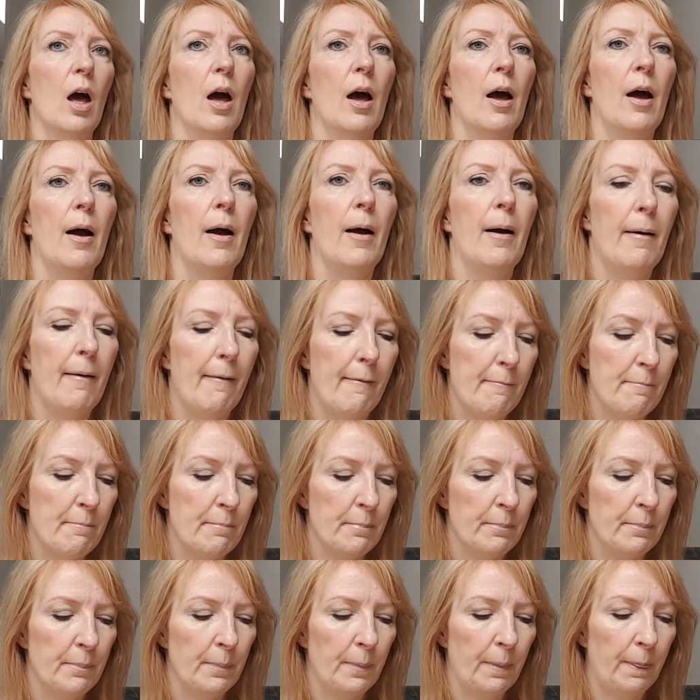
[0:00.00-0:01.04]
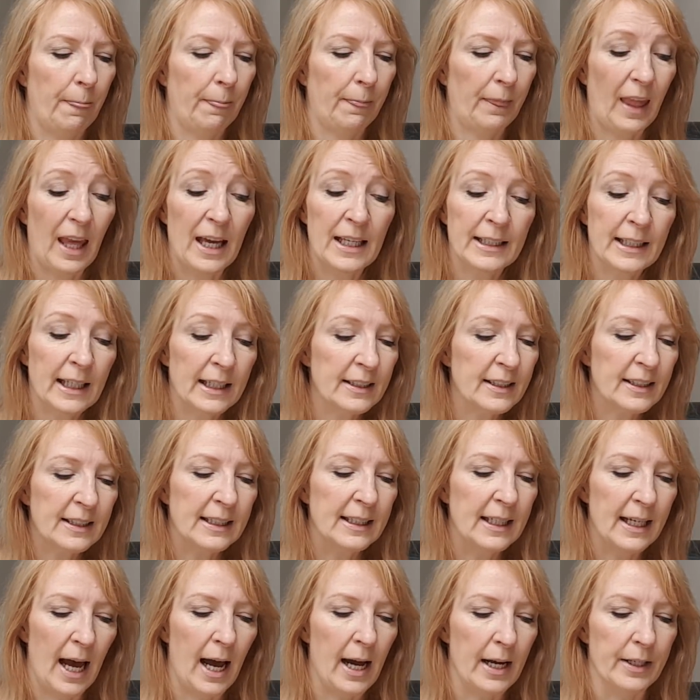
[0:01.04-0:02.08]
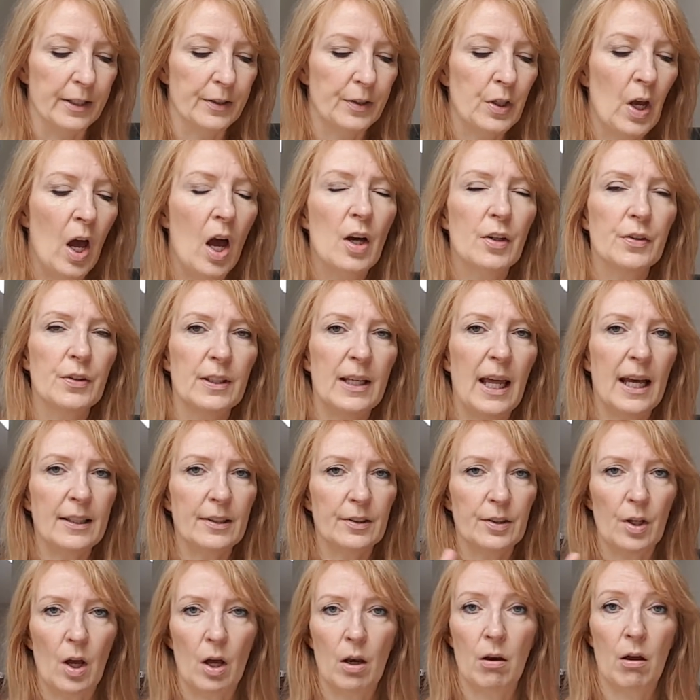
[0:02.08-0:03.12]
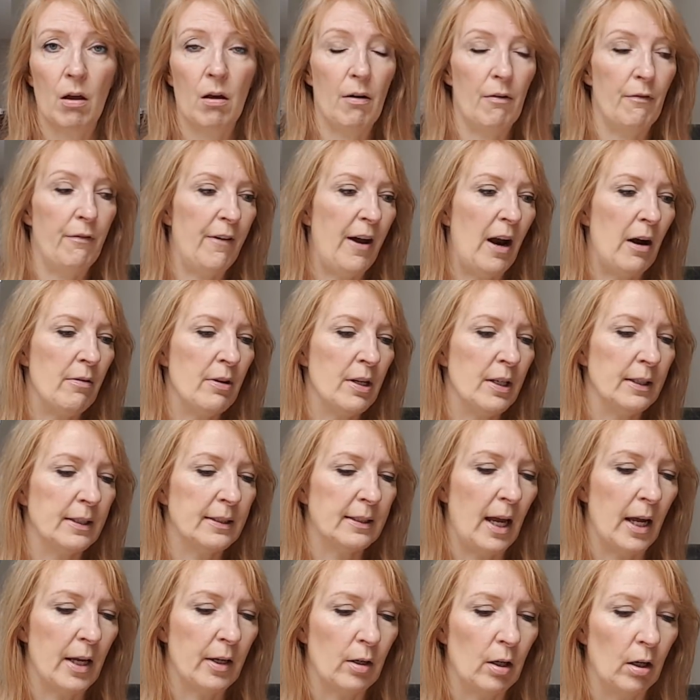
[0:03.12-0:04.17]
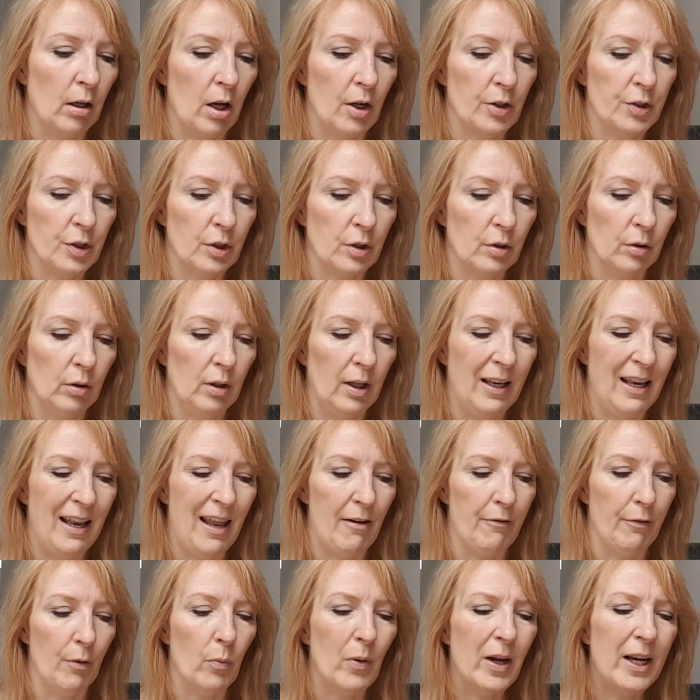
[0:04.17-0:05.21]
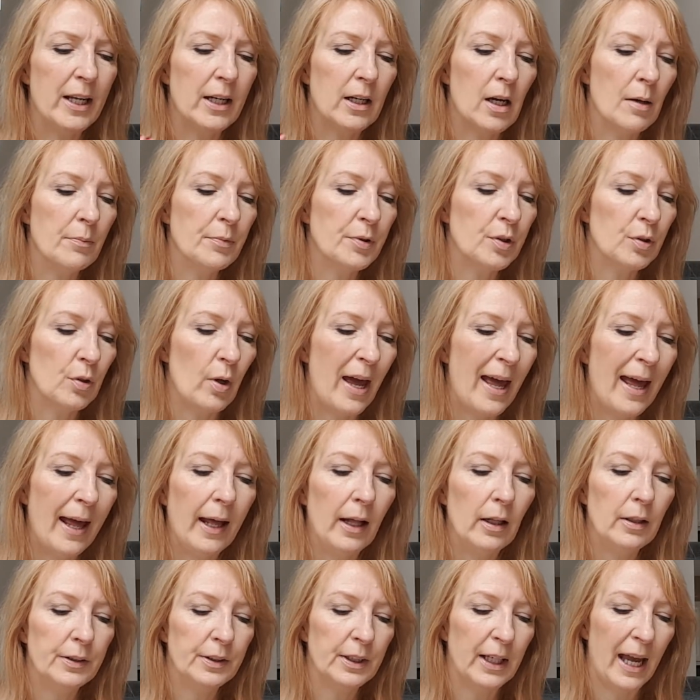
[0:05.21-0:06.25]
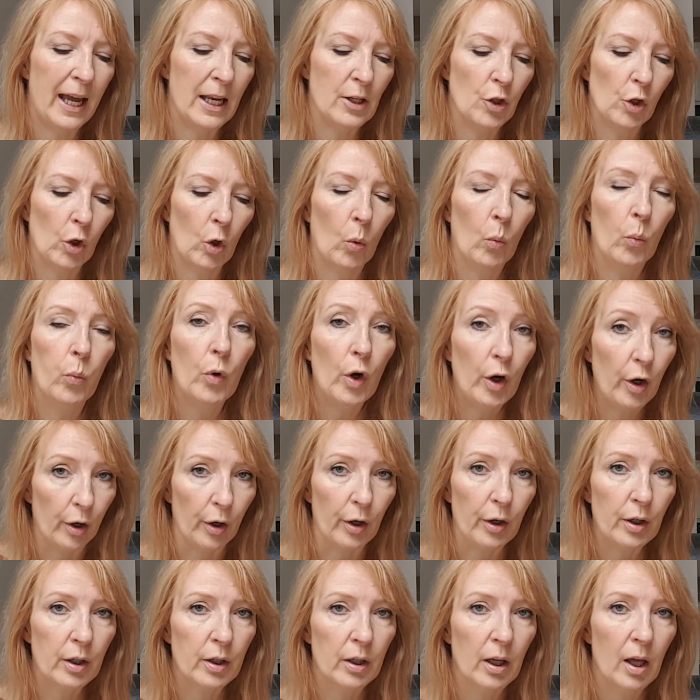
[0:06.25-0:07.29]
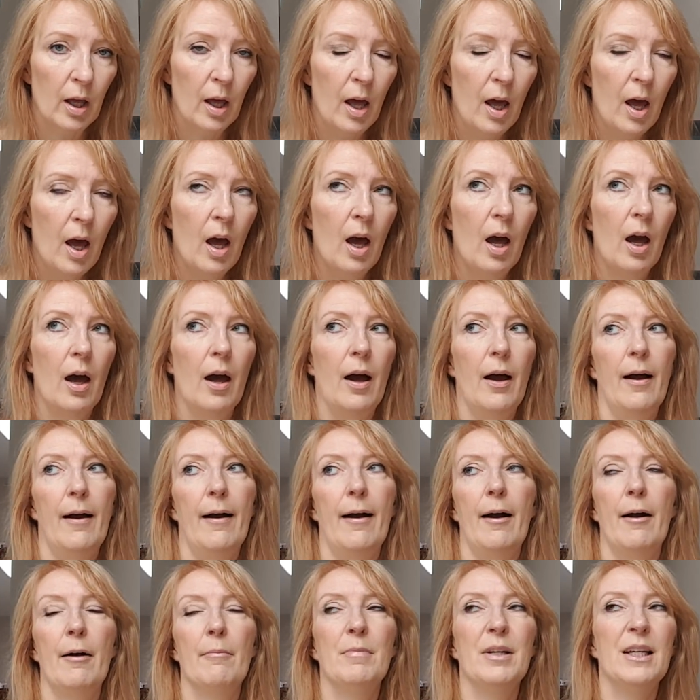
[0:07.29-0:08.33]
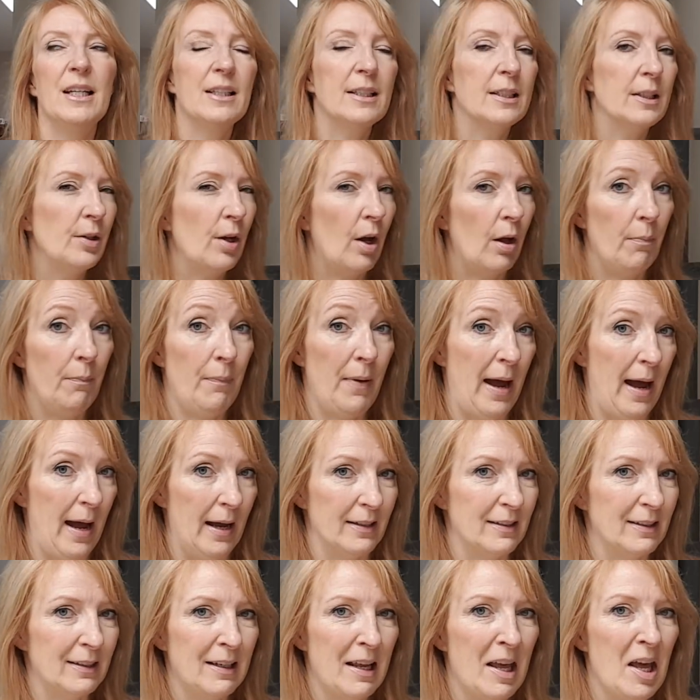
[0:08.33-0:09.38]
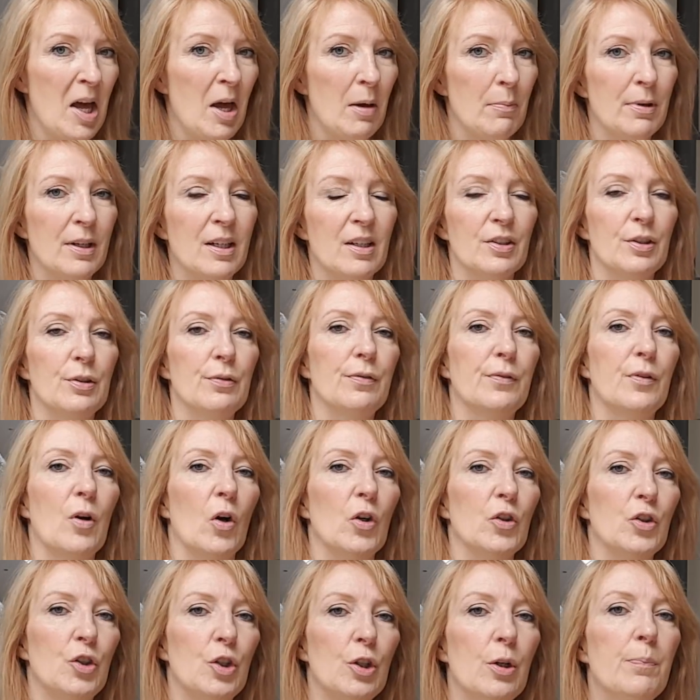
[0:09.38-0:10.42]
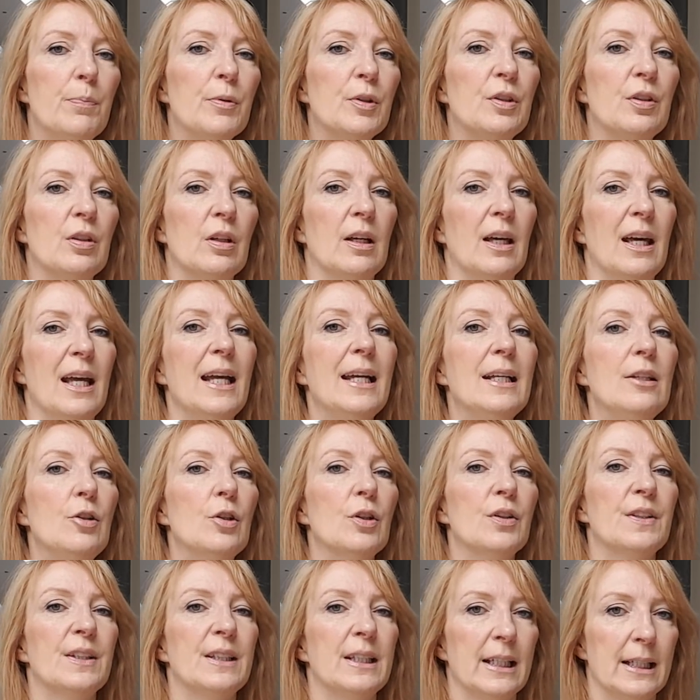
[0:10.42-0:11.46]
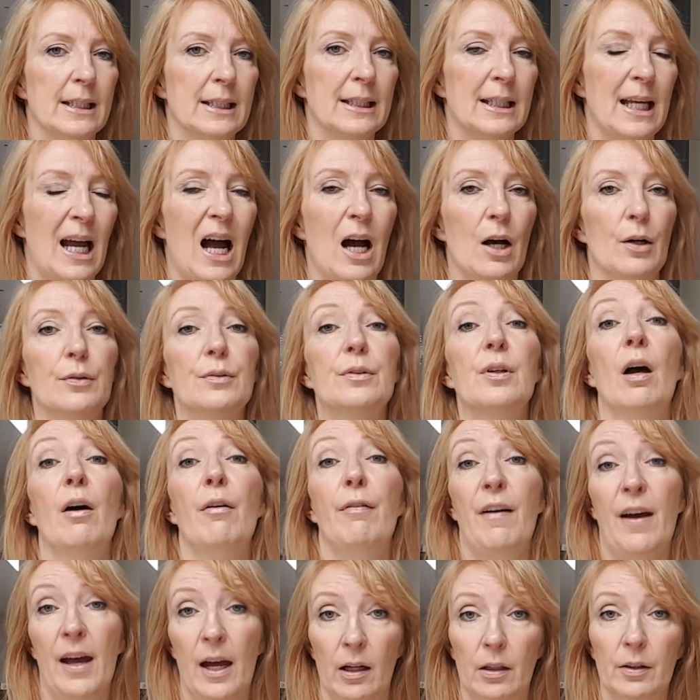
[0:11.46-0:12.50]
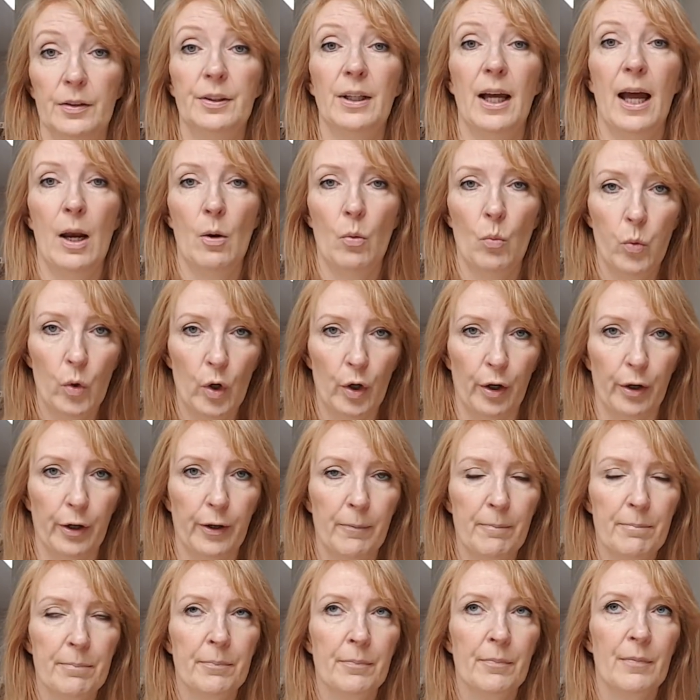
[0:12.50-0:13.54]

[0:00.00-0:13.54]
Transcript: Um, and that's nice. So that's on a very psychological level. When it comes to health and your work, um, it's not bad because you've got Jupiter in your sixth house of health and work.